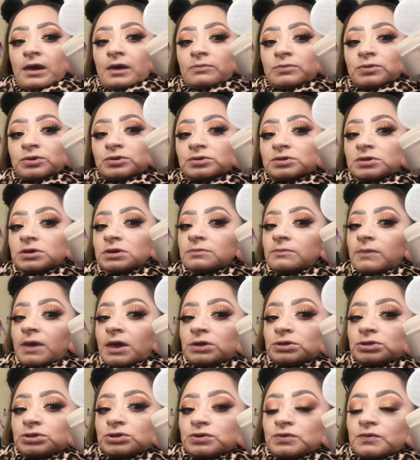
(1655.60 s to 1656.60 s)
using my
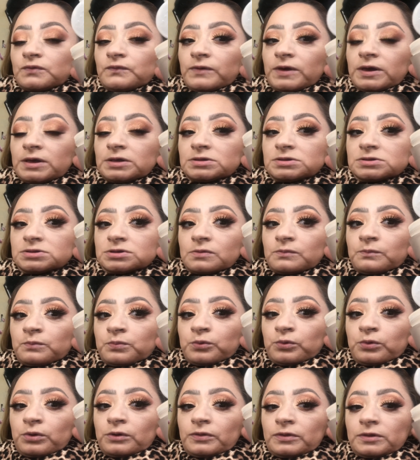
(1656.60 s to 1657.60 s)
Too Faced
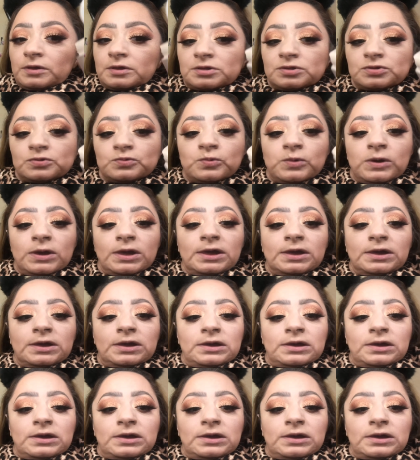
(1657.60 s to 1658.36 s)
Born This Way,